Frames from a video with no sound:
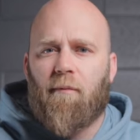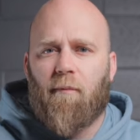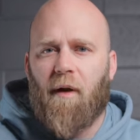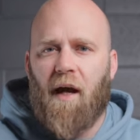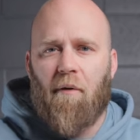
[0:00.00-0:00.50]

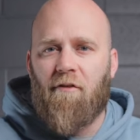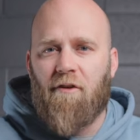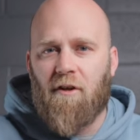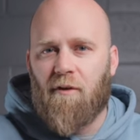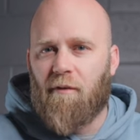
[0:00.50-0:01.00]

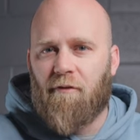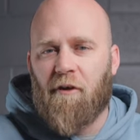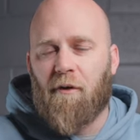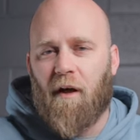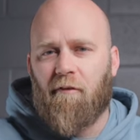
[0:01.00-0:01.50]
however you
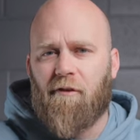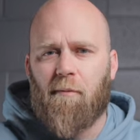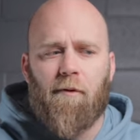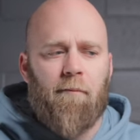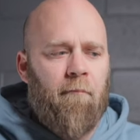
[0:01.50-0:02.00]
feel
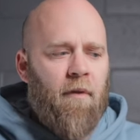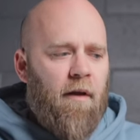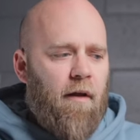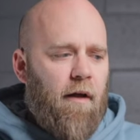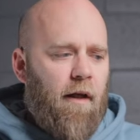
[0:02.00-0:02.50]
comfortable.
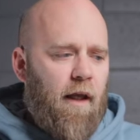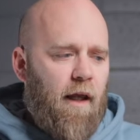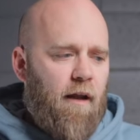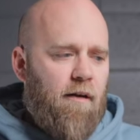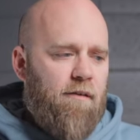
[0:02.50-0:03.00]

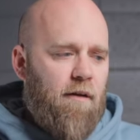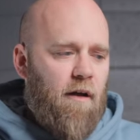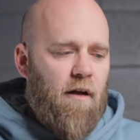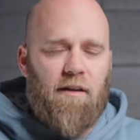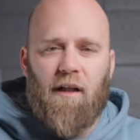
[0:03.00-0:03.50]
And
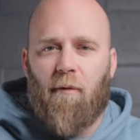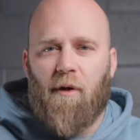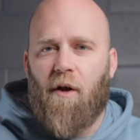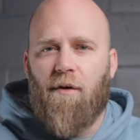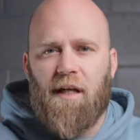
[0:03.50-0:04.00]
uh, yeah,
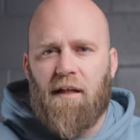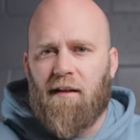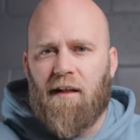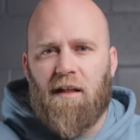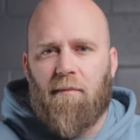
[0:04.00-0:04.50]
we don't
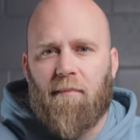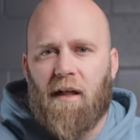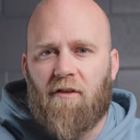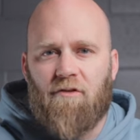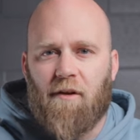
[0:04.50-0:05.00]
need any
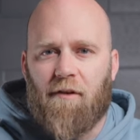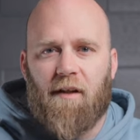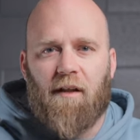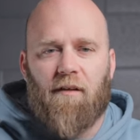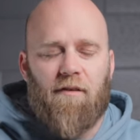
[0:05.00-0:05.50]
extra
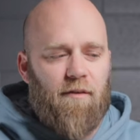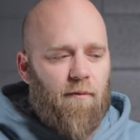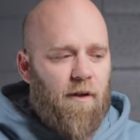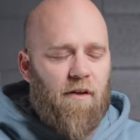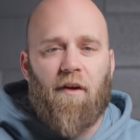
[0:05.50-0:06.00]
things.
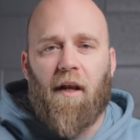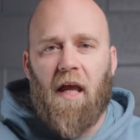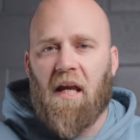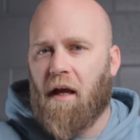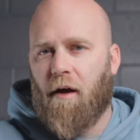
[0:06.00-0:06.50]
We're just gonna
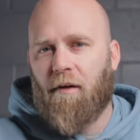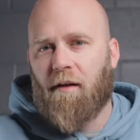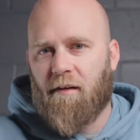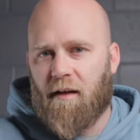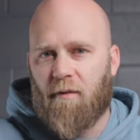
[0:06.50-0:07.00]
hang out
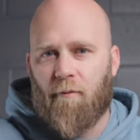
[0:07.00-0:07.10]
and take some